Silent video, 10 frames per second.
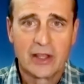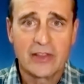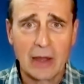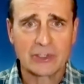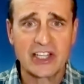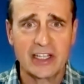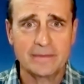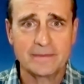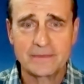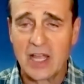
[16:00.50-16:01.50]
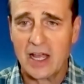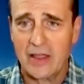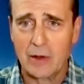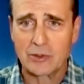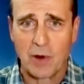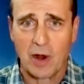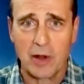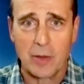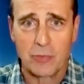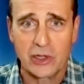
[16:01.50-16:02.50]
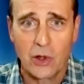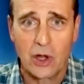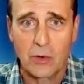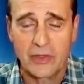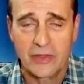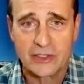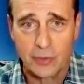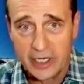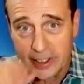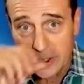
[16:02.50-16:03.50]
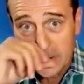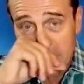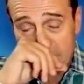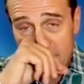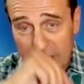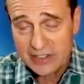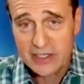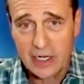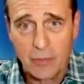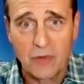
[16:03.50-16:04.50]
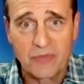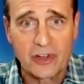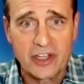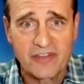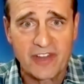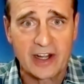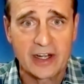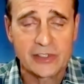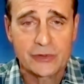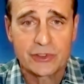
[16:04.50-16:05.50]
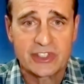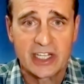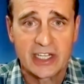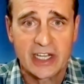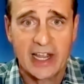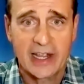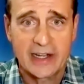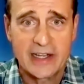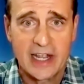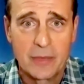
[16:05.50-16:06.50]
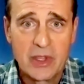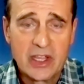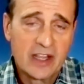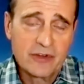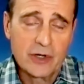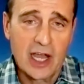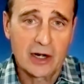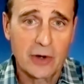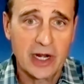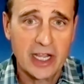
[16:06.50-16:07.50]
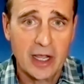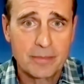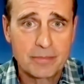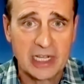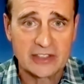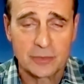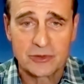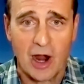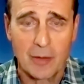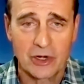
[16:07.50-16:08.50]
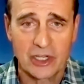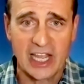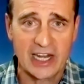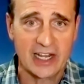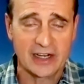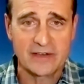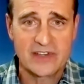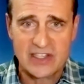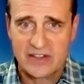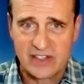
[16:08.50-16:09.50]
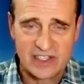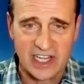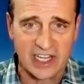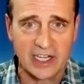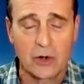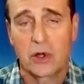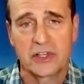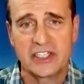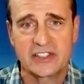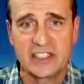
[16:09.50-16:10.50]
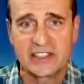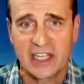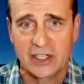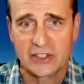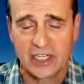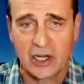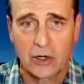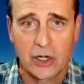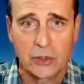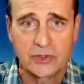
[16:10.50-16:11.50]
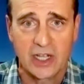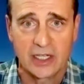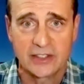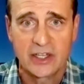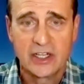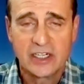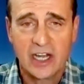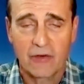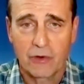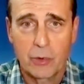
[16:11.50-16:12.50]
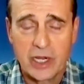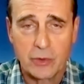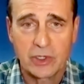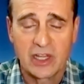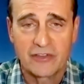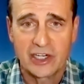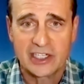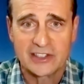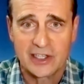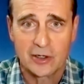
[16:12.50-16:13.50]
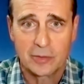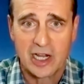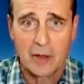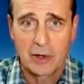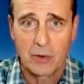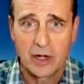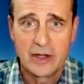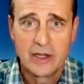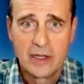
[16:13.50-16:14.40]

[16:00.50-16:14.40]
that was it. That was probably a pretty long one this week, but hopefully you found it interesting. And if you're not already a paid subscriber to get in and dig into all these details like our note does every week, we'd love you to consider becoming one.